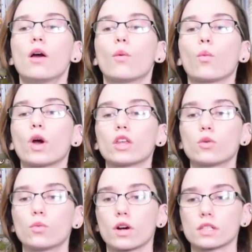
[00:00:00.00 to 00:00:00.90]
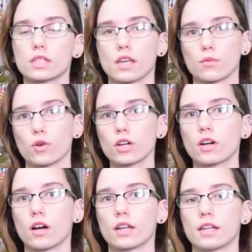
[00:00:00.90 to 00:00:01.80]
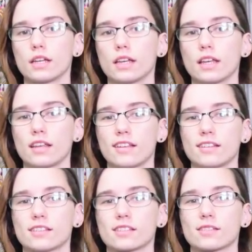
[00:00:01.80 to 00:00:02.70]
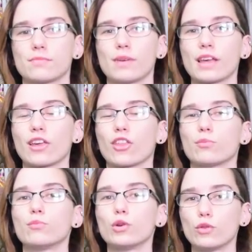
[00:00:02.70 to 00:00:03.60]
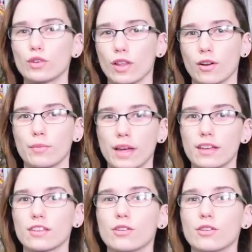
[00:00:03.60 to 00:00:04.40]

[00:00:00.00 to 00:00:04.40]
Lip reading: what you want to then work on is making them move a little bit.